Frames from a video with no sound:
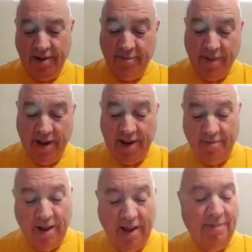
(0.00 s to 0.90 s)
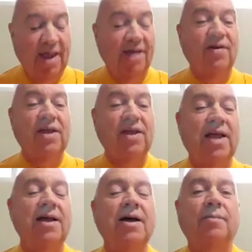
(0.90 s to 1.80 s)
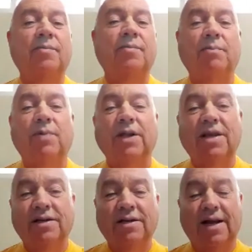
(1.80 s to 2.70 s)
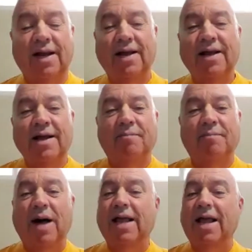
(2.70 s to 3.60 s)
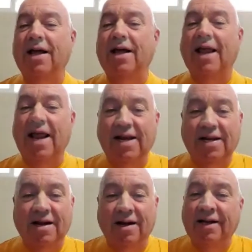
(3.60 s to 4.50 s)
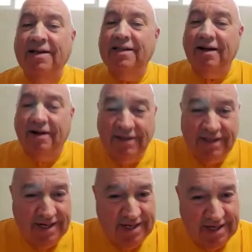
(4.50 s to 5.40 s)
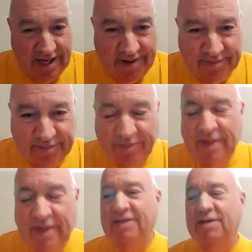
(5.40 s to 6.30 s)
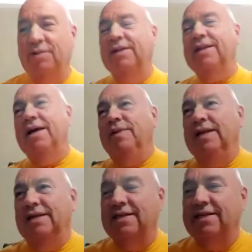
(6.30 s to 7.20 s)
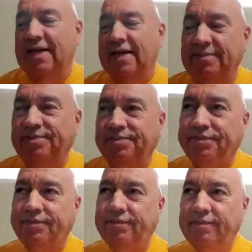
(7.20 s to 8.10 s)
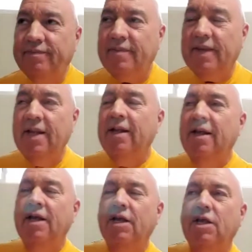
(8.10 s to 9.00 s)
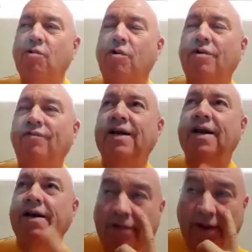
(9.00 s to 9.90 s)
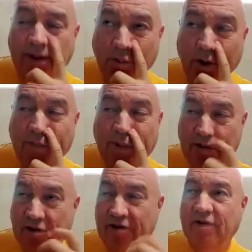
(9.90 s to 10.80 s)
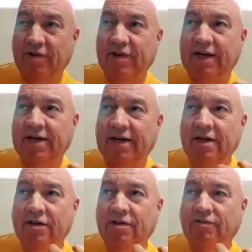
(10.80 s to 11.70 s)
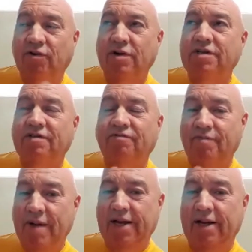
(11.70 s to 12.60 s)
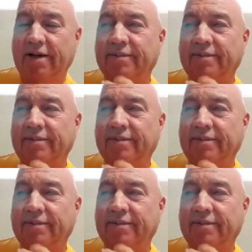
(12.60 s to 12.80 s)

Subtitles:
Mam Evaye Prapadyante, Mayang Etang Tarantite. So what that means is that you won't find anything more powerful than the force of Maya.